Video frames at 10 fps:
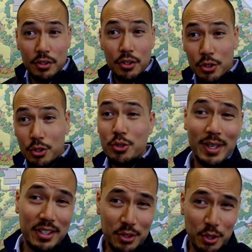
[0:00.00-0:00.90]
The new zoo at
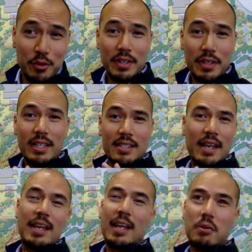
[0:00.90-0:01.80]
Elk Grove is
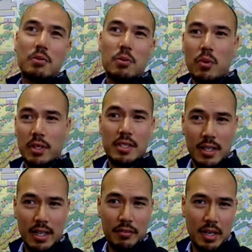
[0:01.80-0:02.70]
a once in a
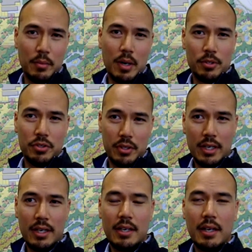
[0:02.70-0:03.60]
lifetime
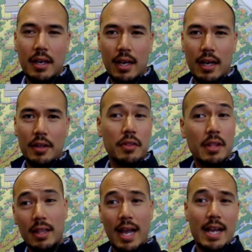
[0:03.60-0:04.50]
opportunity. The
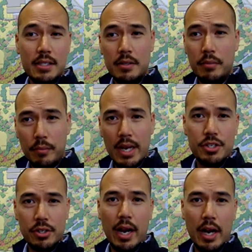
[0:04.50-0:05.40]
last
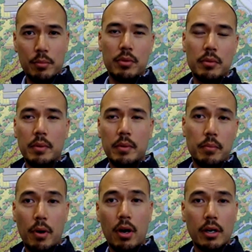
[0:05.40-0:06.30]
major animal
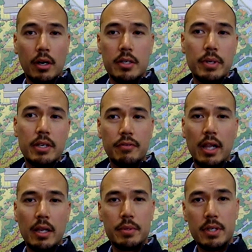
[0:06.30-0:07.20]
park to be
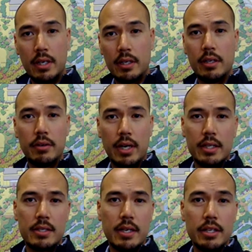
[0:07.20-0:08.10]
developed in the
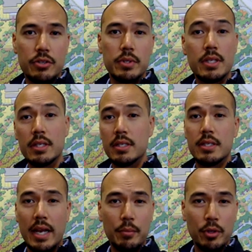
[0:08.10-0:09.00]
United States was Disney's
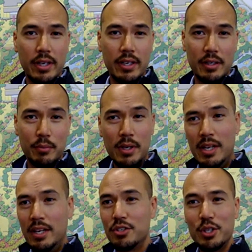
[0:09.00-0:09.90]
Animal Kingdom.
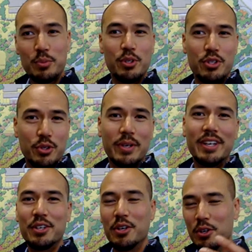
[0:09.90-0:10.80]
So this puts you
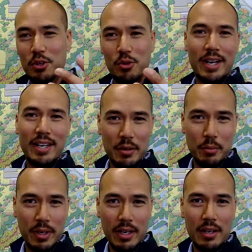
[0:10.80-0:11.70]
in great
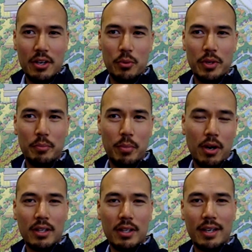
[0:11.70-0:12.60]
company with a
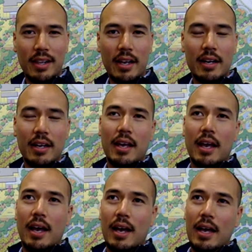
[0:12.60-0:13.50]
park like
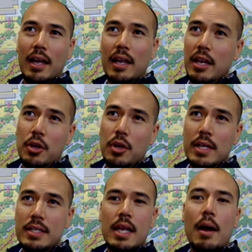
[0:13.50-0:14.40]
that.
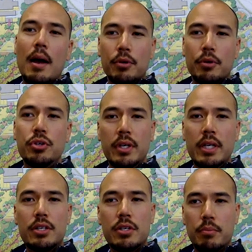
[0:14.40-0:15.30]
It's the
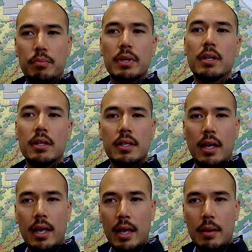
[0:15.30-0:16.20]
opportunity to build
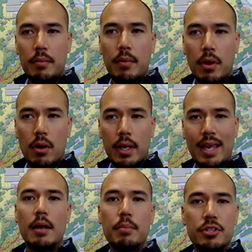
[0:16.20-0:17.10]
a
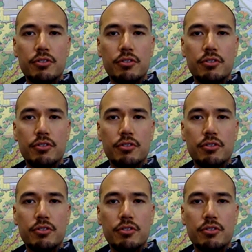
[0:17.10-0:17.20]
campus